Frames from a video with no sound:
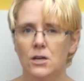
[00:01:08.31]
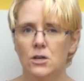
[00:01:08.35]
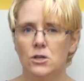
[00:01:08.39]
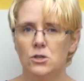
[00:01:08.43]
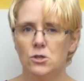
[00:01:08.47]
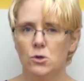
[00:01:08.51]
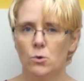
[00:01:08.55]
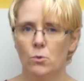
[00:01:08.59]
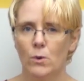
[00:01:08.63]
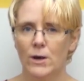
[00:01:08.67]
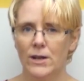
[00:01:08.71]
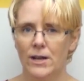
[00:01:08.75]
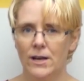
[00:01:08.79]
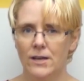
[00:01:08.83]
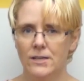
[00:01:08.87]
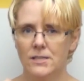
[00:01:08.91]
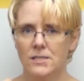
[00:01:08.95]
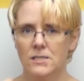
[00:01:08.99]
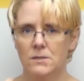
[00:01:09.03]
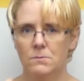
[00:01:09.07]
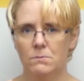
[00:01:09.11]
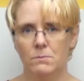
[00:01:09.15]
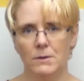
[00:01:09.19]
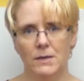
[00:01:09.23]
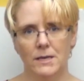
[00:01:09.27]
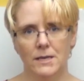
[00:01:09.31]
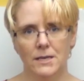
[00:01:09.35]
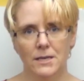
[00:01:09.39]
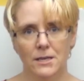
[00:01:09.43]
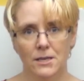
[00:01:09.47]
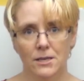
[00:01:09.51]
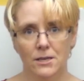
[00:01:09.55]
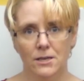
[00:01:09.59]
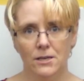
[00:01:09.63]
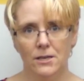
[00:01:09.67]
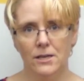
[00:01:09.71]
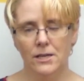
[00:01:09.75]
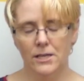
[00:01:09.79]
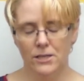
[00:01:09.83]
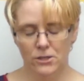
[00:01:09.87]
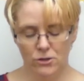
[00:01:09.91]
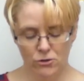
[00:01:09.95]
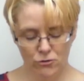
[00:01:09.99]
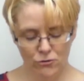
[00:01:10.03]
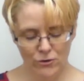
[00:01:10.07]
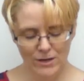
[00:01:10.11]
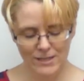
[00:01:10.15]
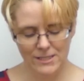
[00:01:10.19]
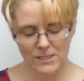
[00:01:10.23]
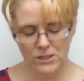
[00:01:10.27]
So when I speak, it
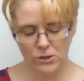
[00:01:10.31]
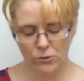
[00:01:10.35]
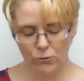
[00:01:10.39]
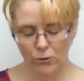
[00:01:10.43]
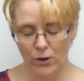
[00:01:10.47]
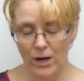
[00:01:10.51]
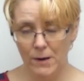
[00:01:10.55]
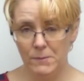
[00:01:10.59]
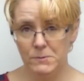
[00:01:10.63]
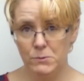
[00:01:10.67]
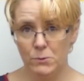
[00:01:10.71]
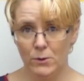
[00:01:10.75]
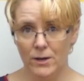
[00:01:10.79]
transcribes